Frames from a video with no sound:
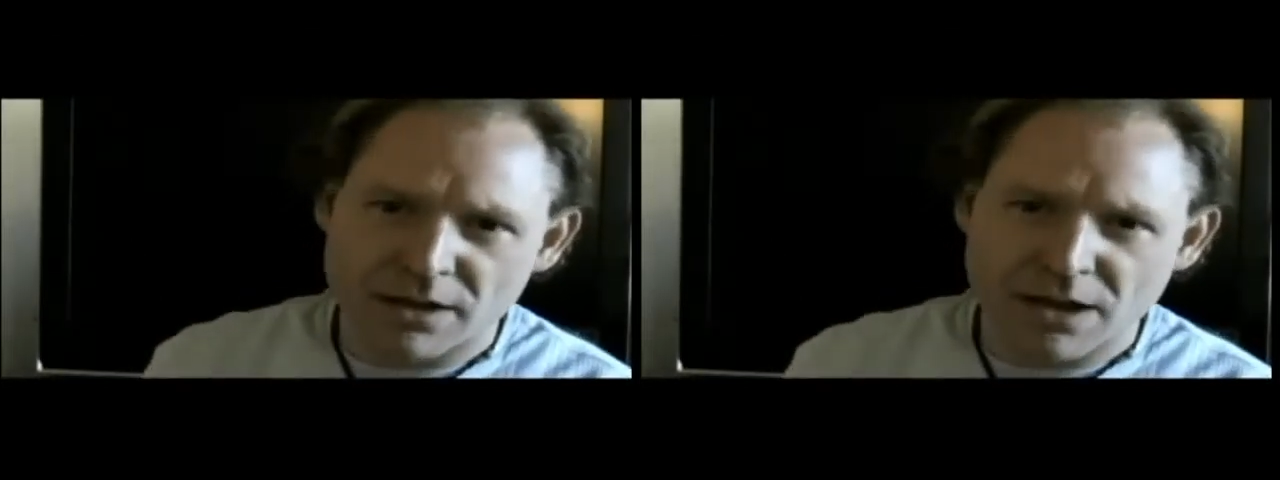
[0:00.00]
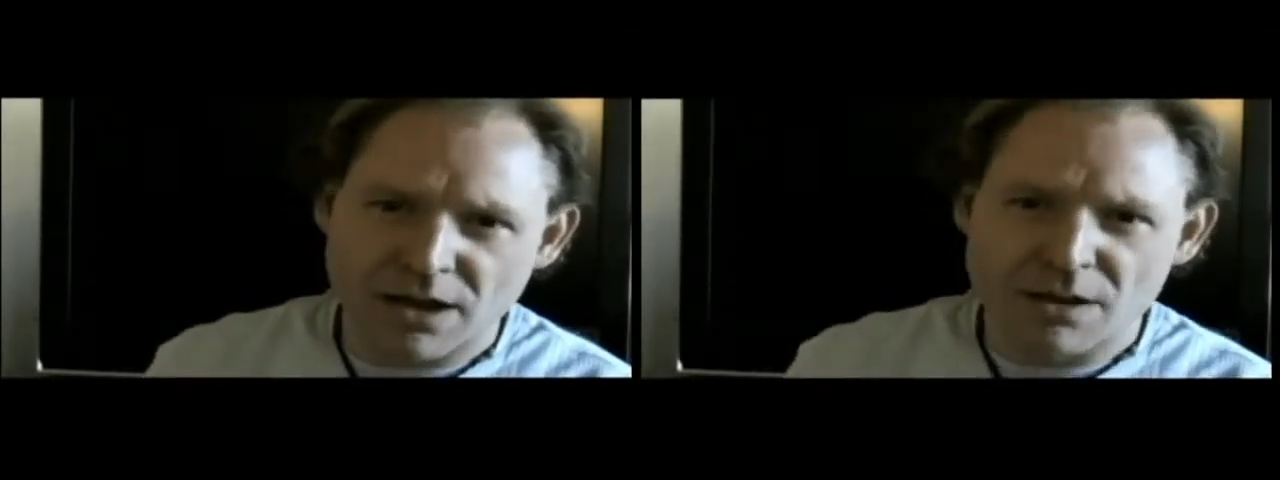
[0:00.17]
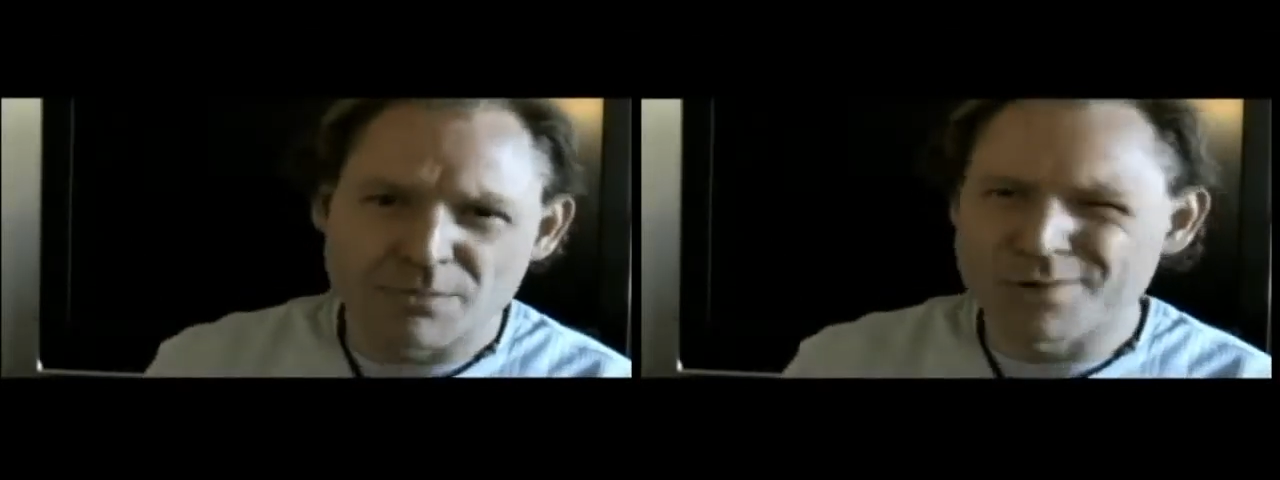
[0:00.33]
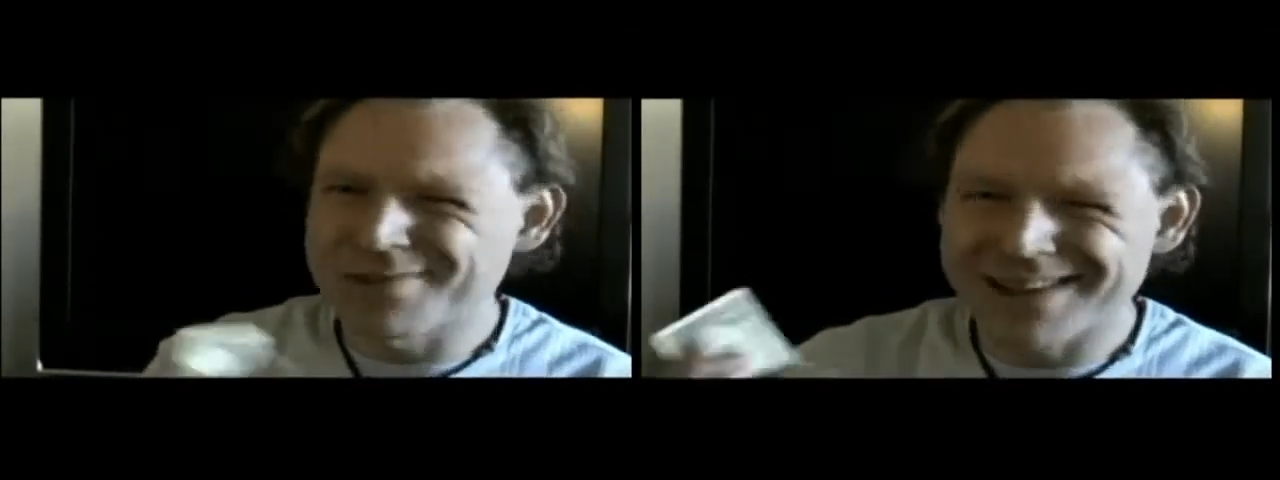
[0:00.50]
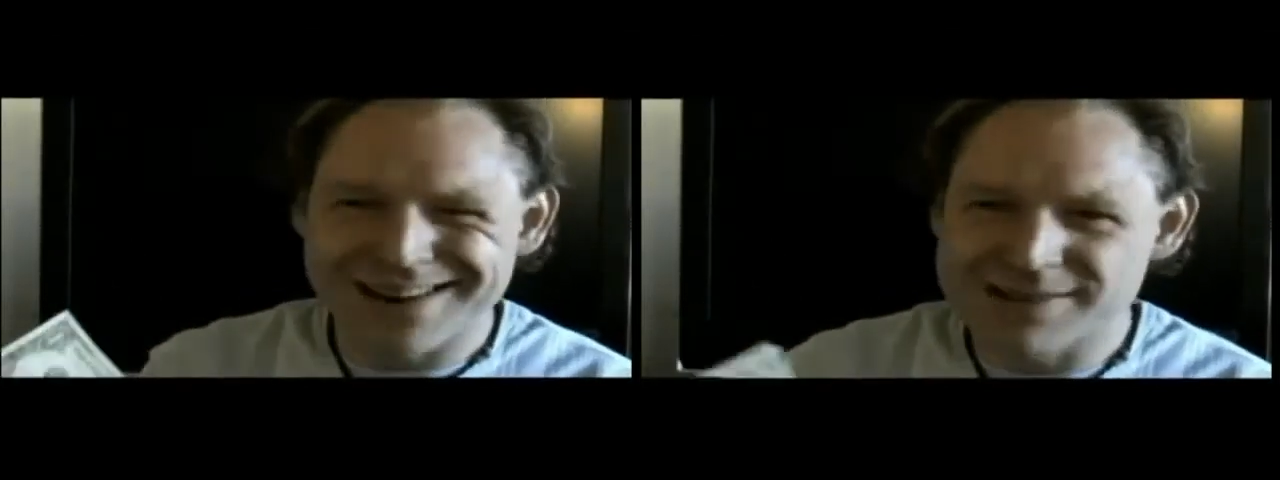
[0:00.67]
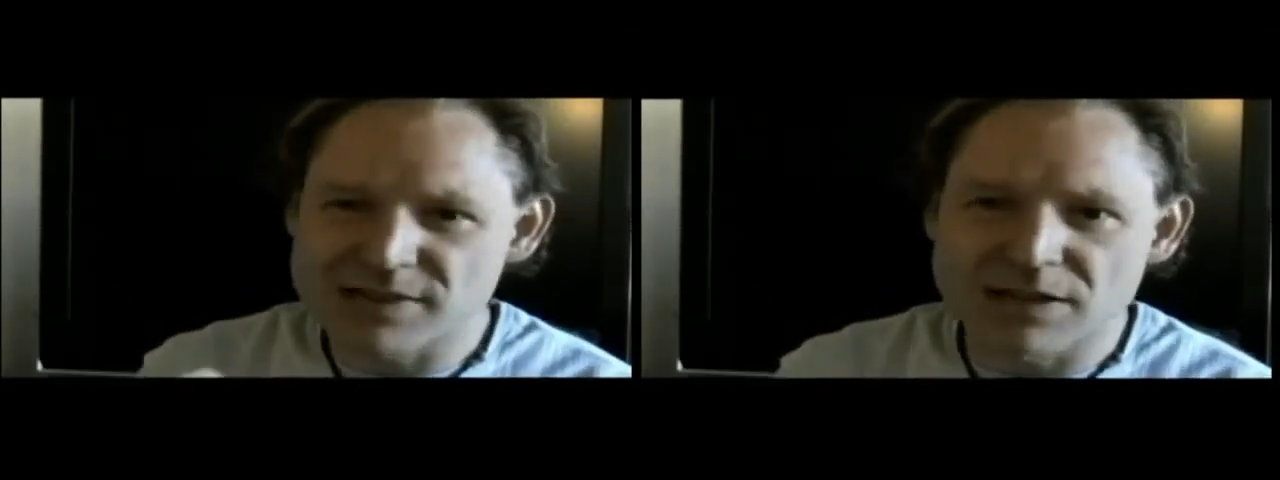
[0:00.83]
More than
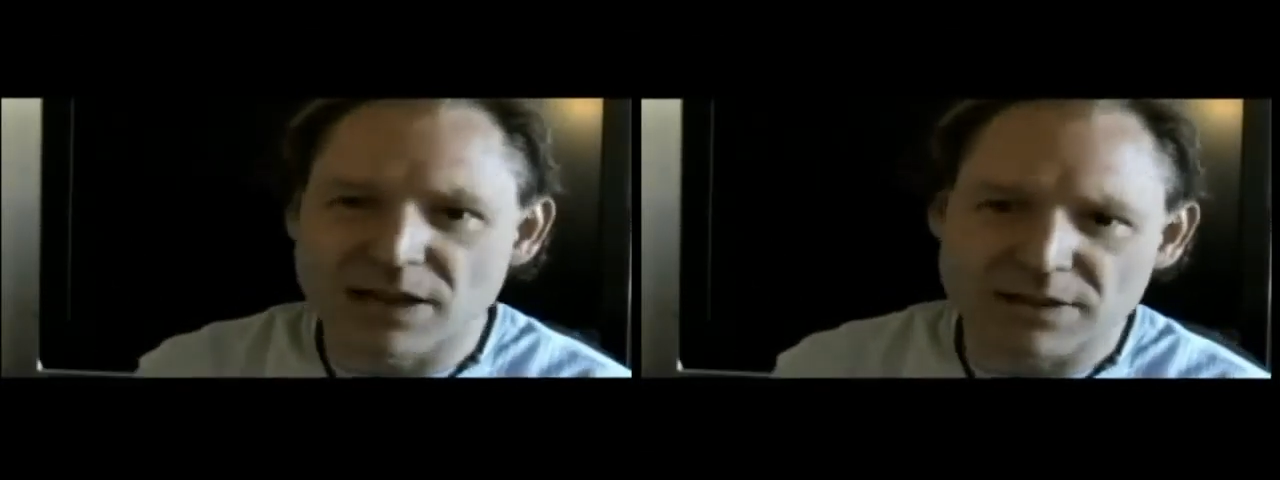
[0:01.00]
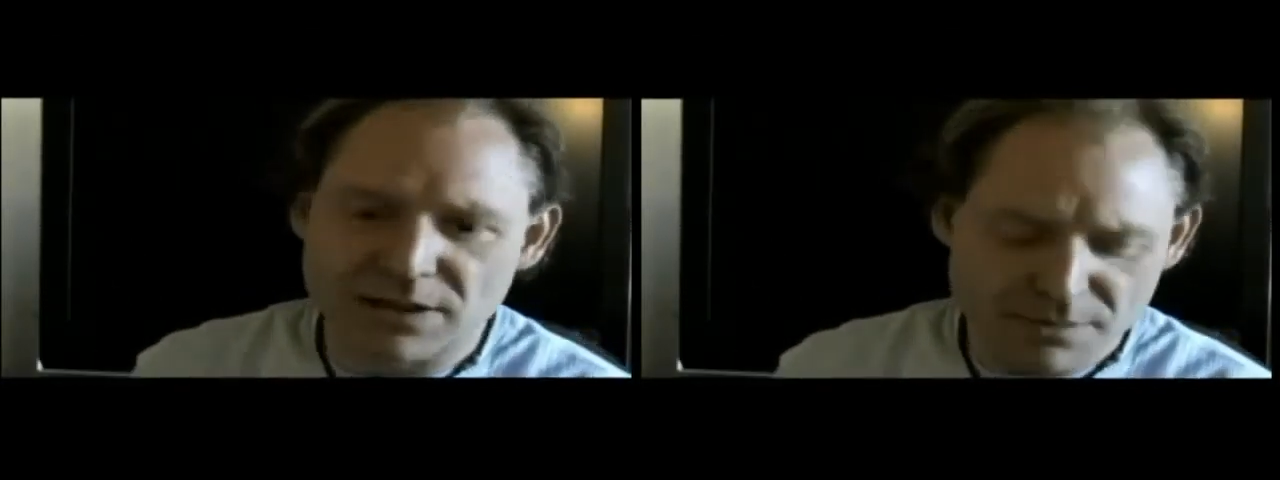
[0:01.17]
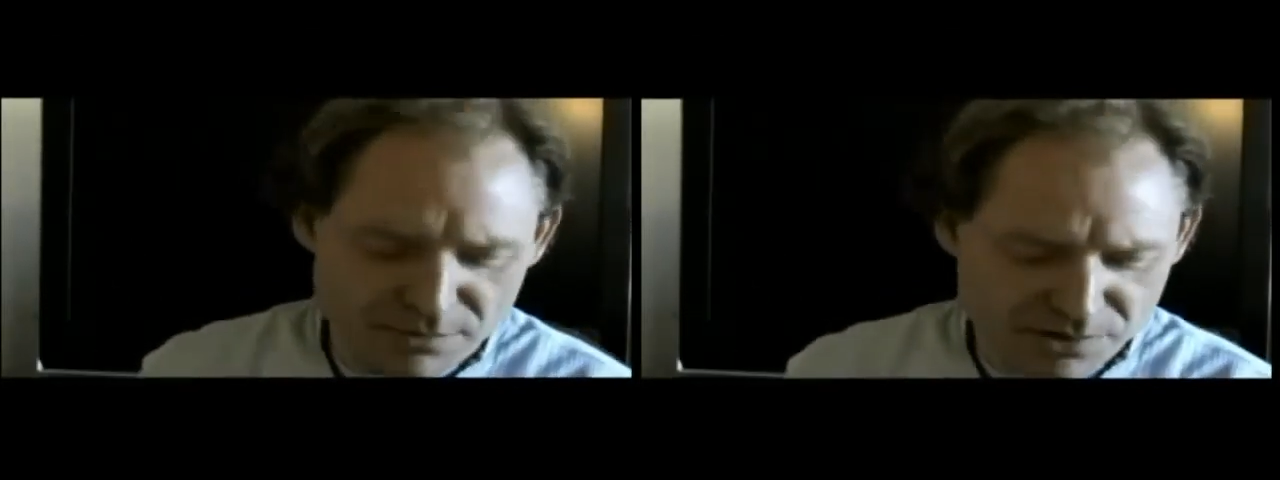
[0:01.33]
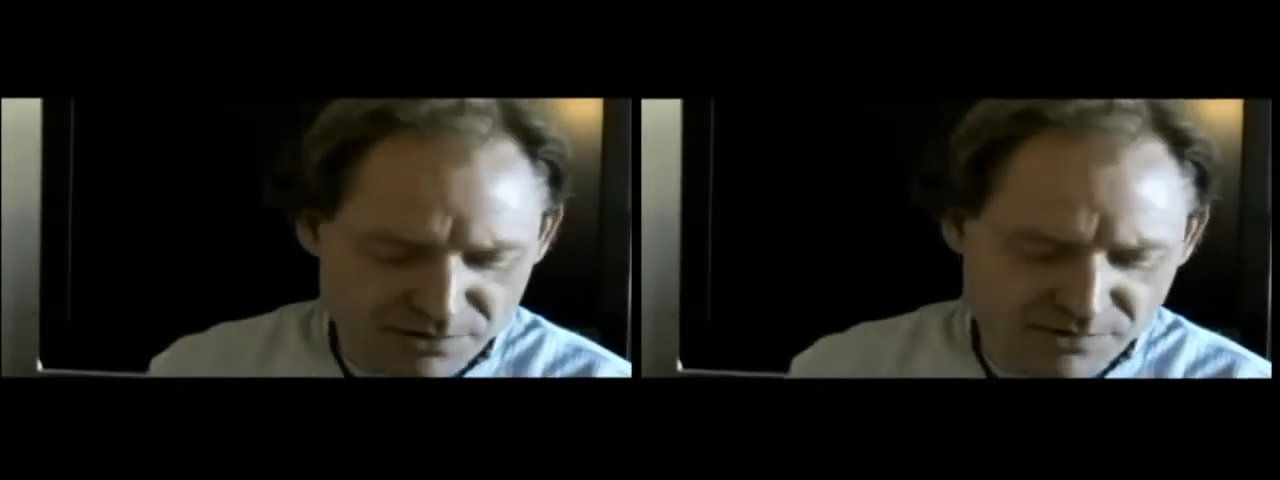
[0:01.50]
that, I just like the number